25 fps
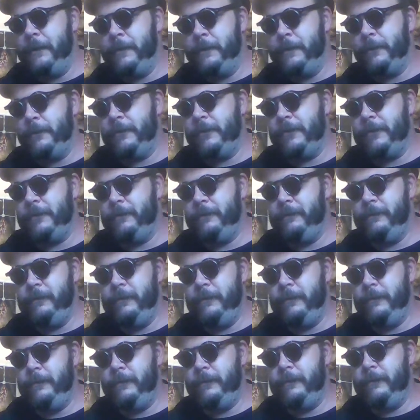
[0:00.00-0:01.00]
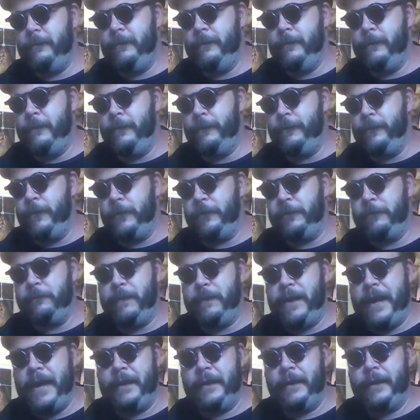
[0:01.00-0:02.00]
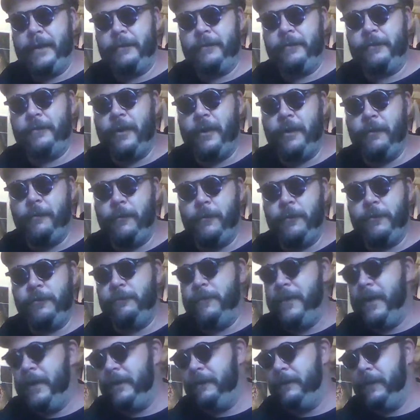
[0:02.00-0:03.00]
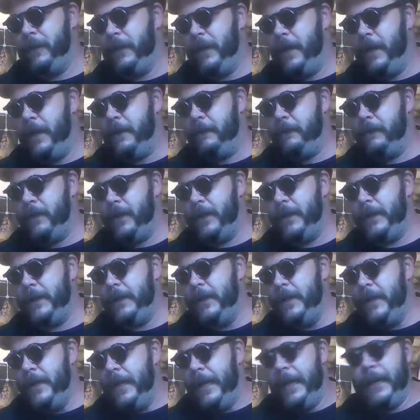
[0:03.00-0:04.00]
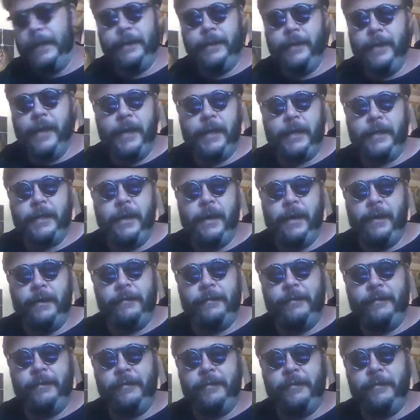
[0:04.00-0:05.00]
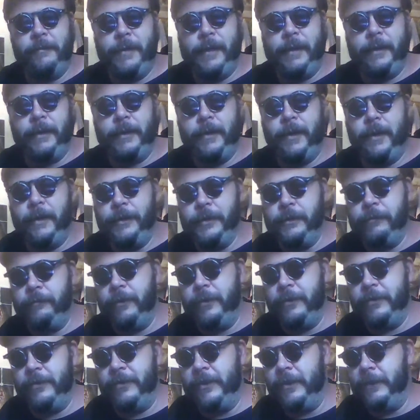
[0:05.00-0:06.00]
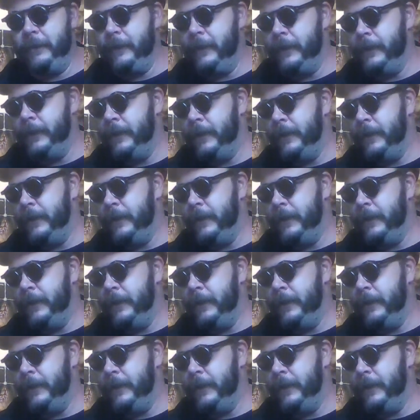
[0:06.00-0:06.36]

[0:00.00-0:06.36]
Abrams' first batting at Star Wars made them a lot of money and did not cause this amount of controversy.